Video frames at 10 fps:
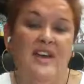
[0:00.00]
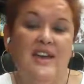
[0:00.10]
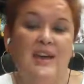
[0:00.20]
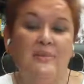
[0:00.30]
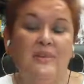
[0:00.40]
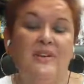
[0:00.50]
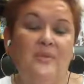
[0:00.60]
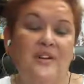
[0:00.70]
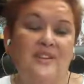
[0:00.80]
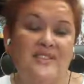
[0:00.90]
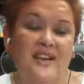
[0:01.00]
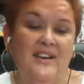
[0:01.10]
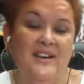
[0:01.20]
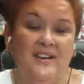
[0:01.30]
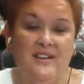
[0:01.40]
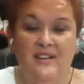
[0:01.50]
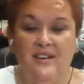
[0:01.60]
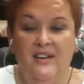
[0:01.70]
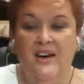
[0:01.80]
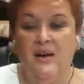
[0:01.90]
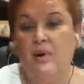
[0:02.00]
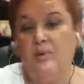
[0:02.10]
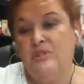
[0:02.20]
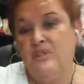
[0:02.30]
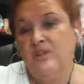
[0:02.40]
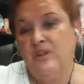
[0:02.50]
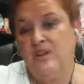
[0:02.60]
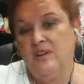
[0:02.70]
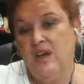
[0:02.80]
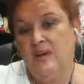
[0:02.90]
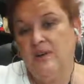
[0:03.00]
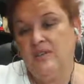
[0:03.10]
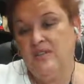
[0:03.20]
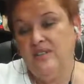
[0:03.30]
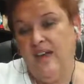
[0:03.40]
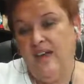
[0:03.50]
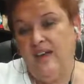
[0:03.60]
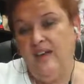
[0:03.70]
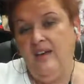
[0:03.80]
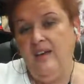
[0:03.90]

And I'm really quite excited about what you're going to talk about today,